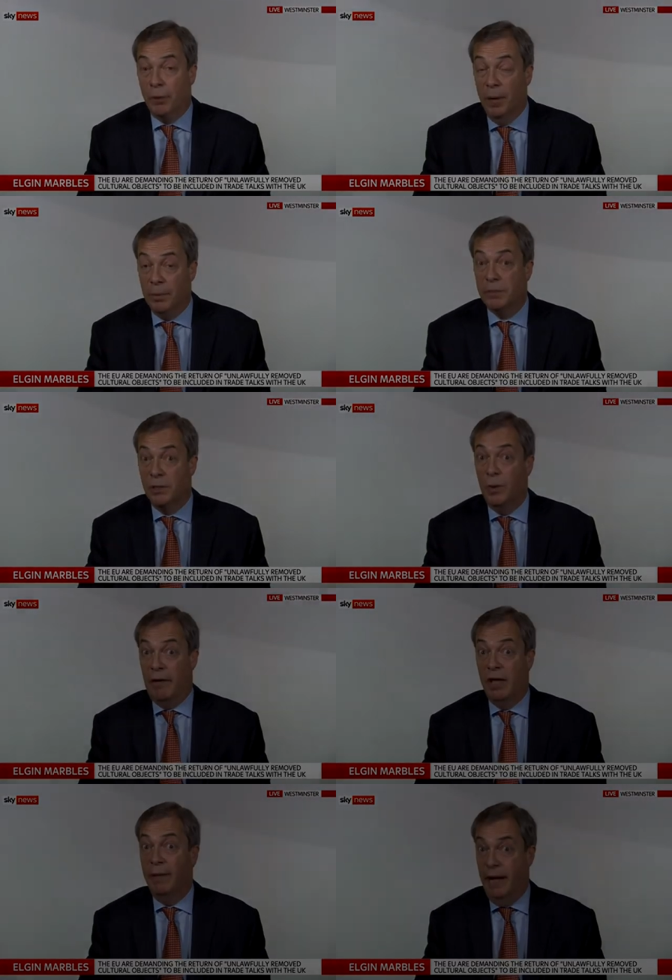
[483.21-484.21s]
problems to
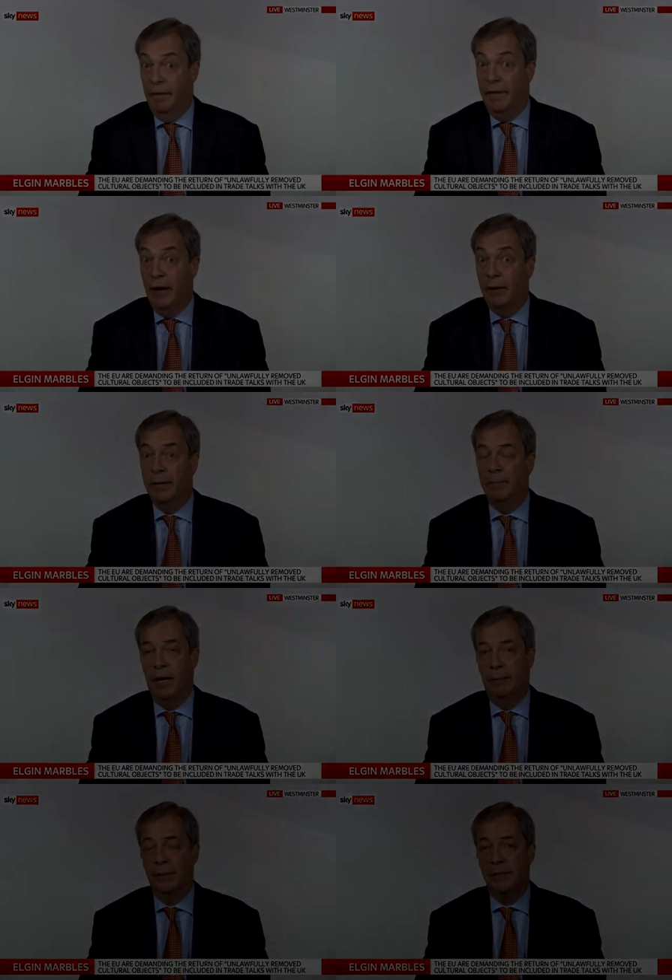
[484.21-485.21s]
worry about than the Elgin
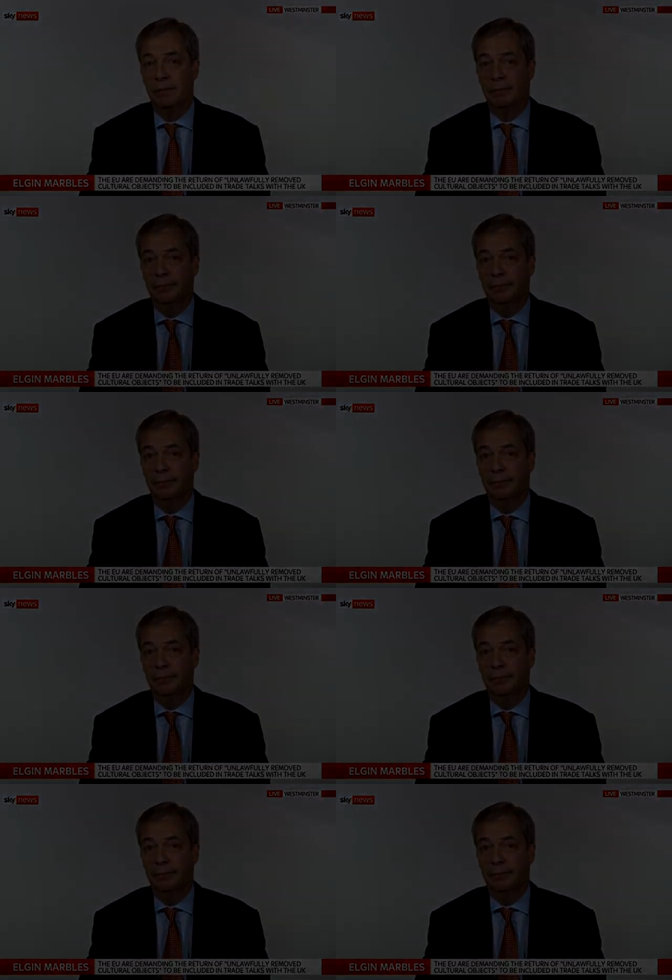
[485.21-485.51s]
marbles.